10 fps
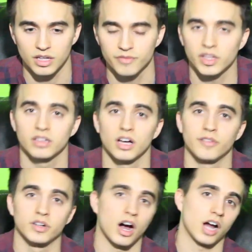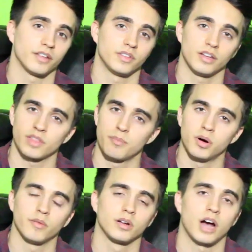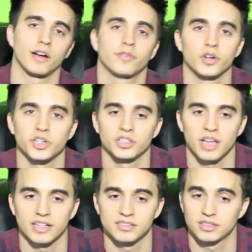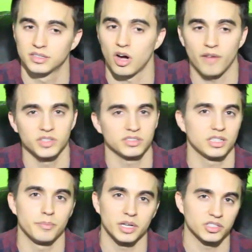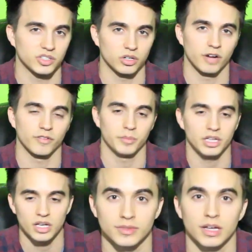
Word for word: if they love God, I mean, if they put God first, that's obviously the biggest turn-on for me.